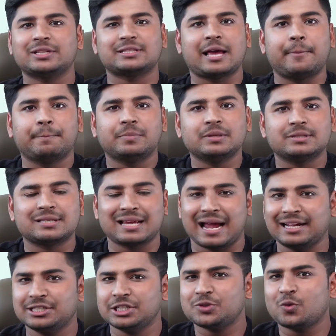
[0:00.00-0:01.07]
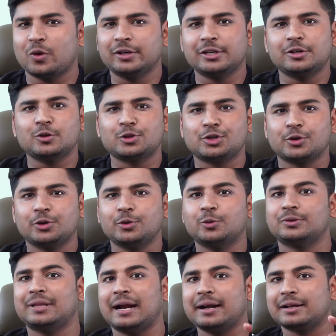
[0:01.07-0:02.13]
examples i just wanted to show
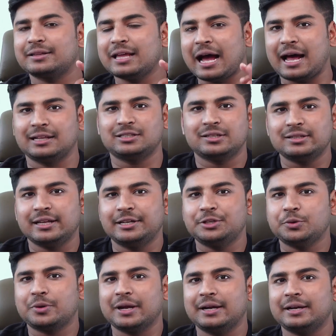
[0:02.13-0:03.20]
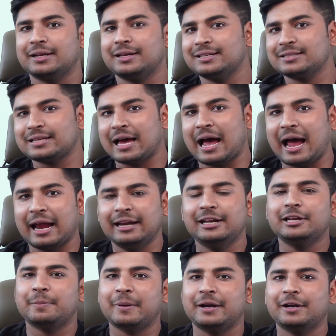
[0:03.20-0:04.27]
you that the answer that you get is highly
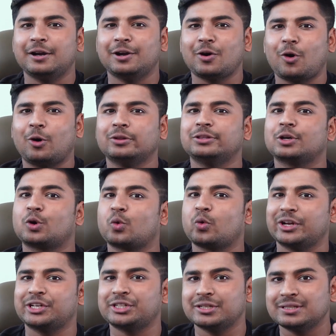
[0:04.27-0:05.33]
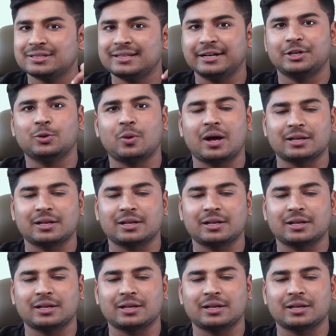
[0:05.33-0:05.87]
dependent on the questions that you